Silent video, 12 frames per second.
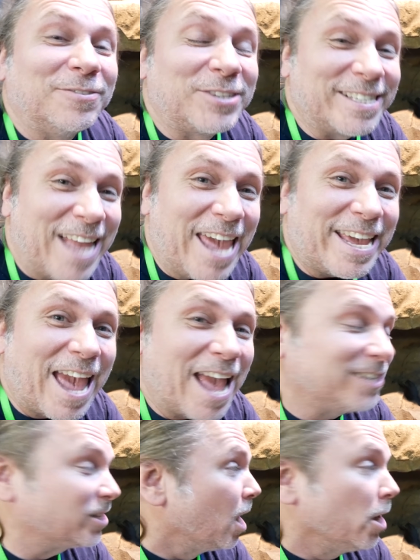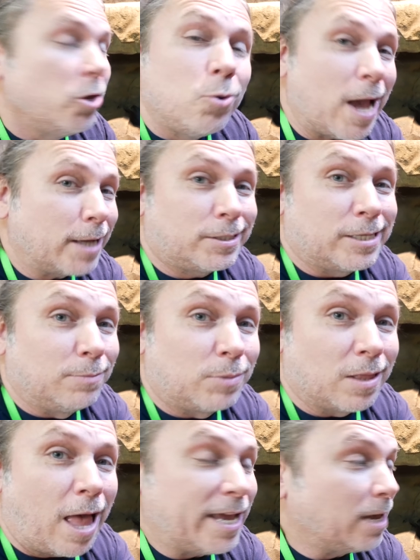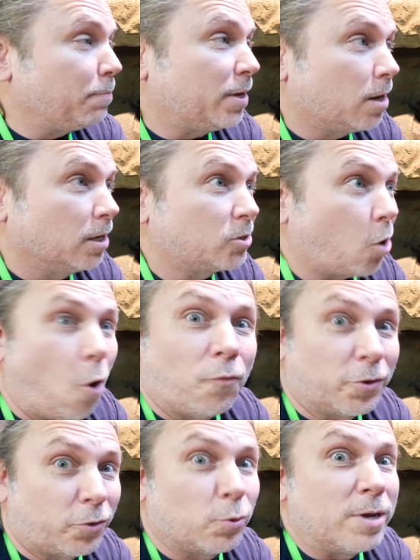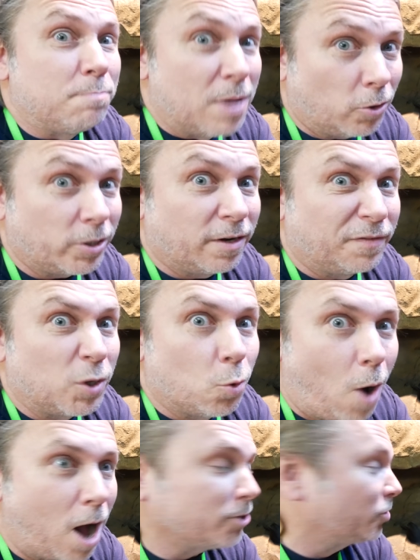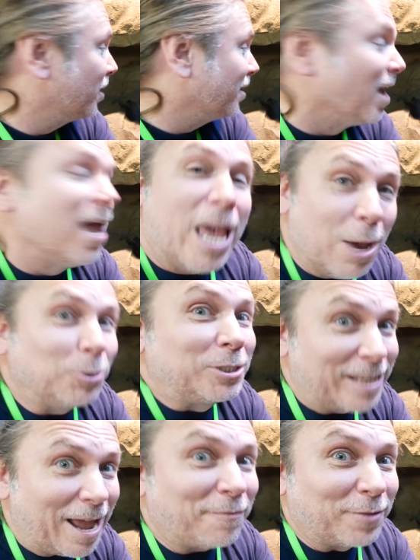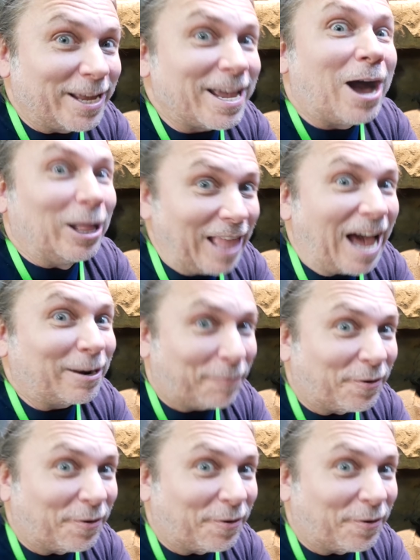of snake eggs. You guys seem to like it because over 3 million of you watched it. It was definitely a lot of